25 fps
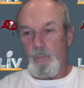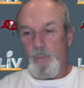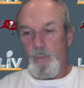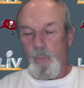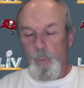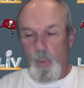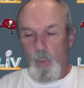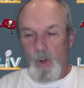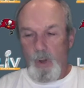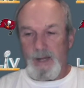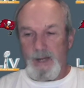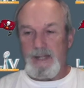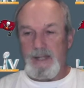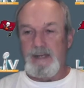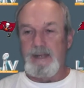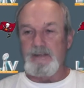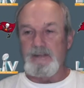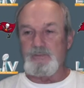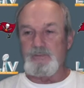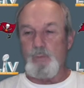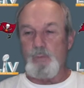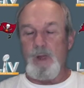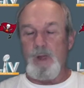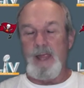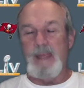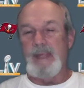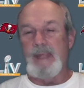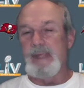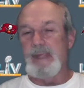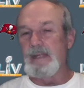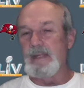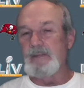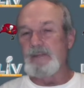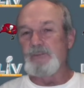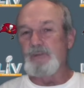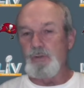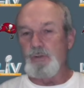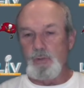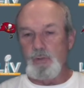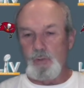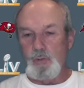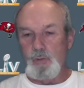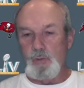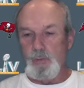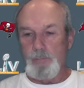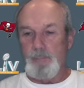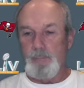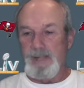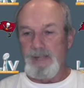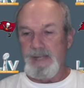working his way
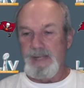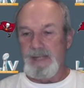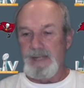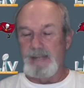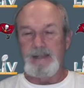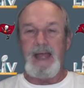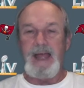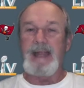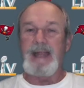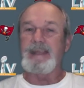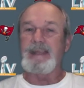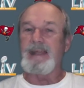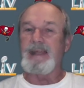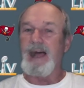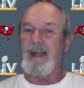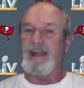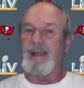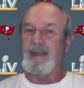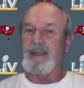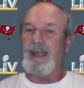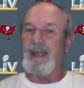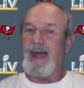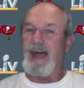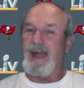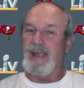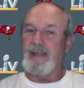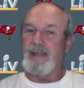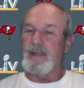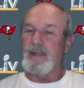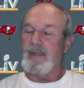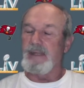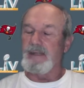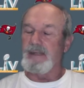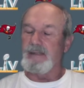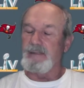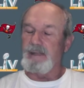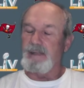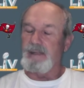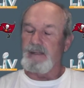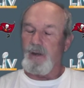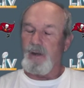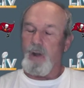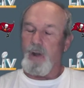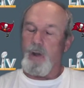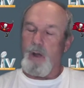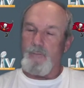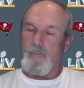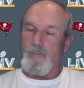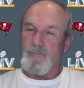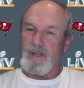into being that kind of guy in
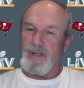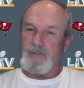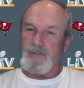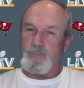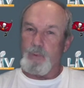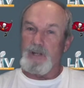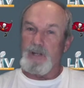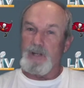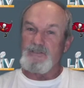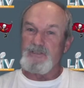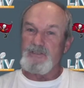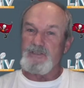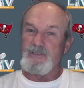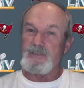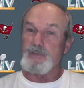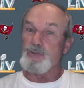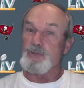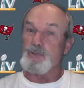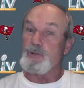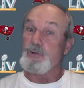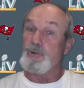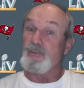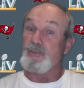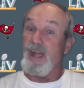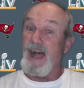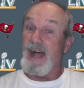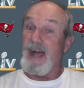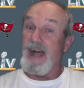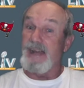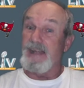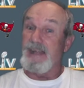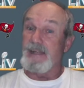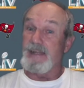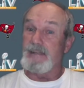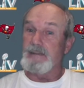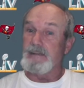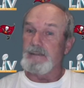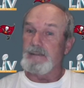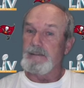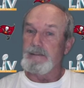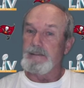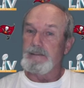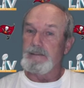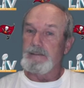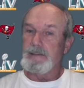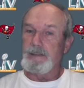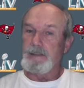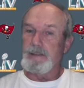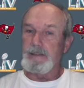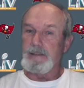our offense where he's just a true tight end,
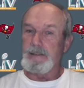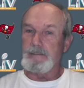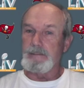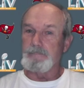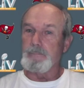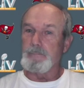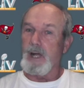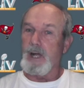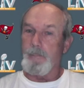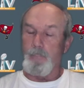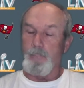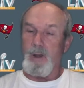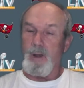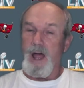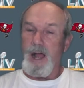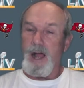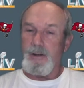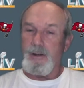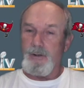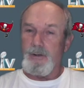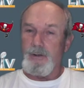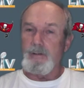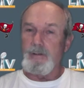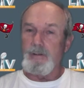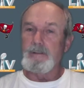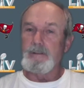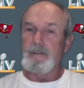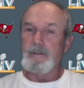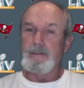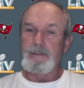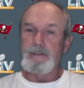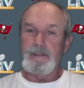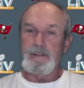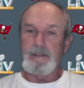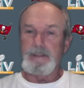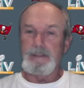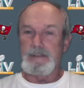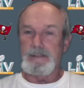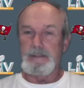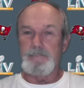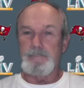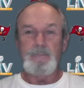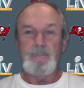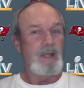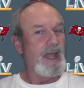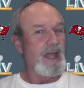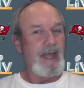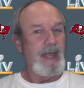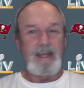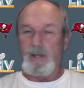a blocker,
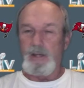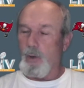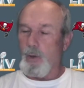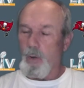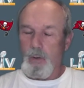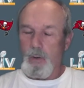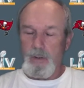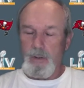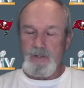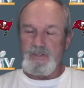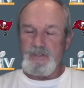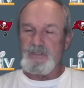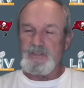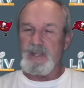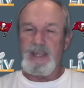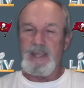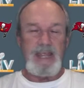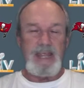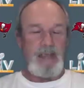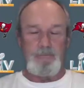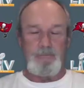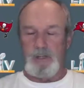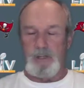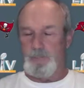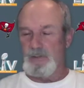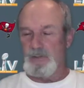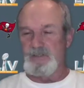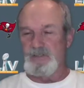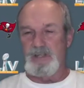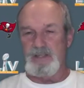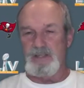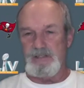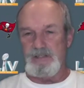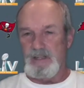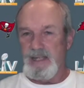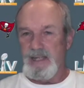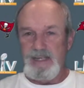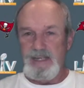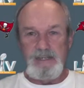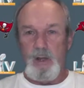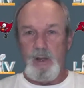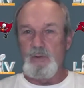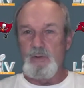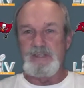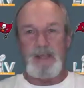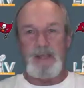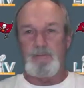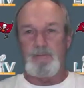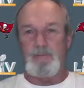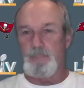learns every position. He
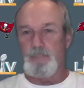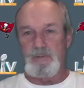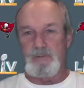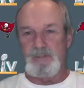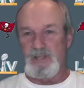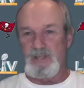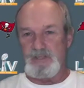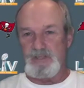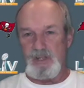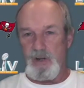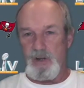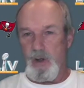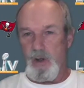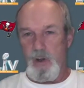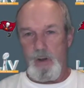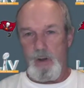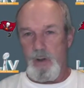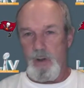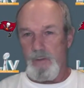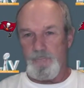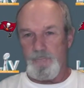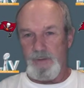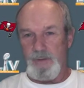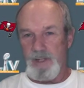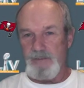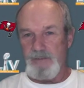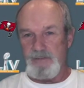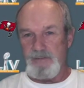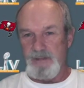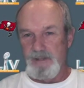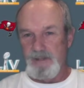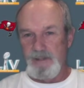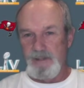knows every position on our offense